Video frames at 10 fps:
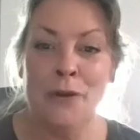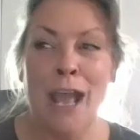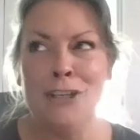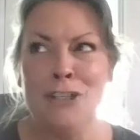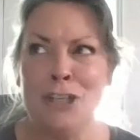and they're
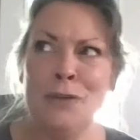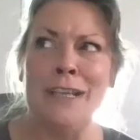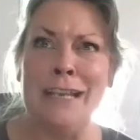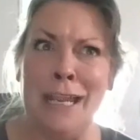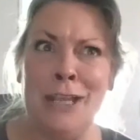not
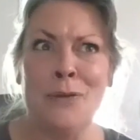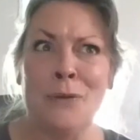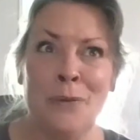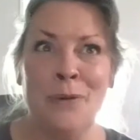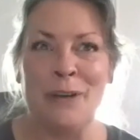choosing
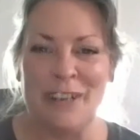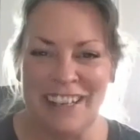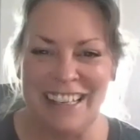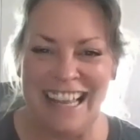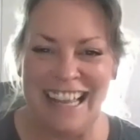either
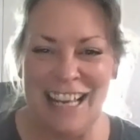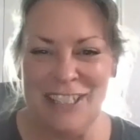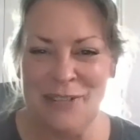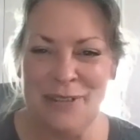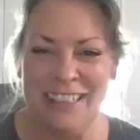or. They no,
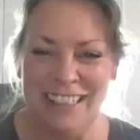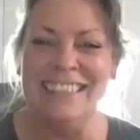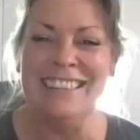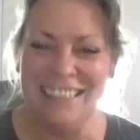like doing.